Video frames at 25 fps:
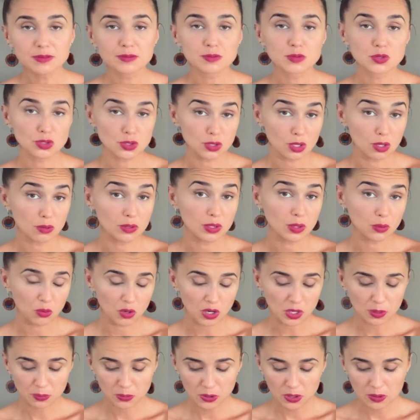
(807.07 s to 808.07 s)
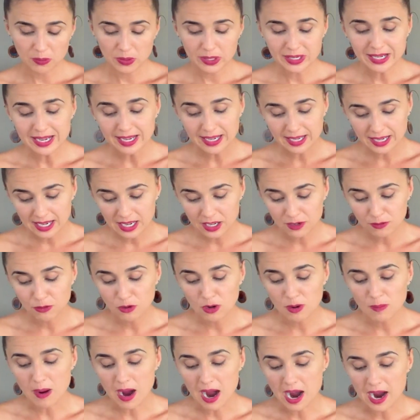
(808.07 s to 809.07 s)
so the work permit, and
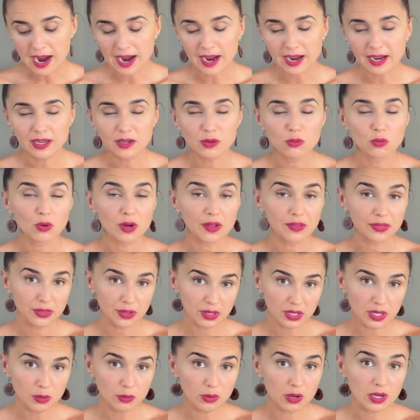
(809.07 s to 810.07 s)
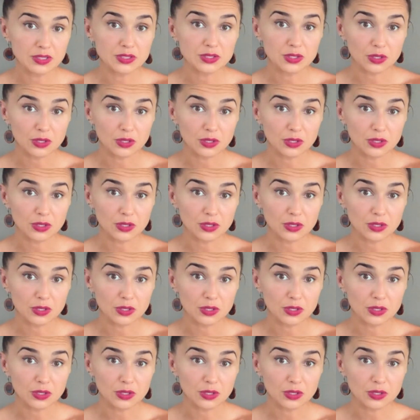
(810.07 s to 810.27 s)
Form I-131,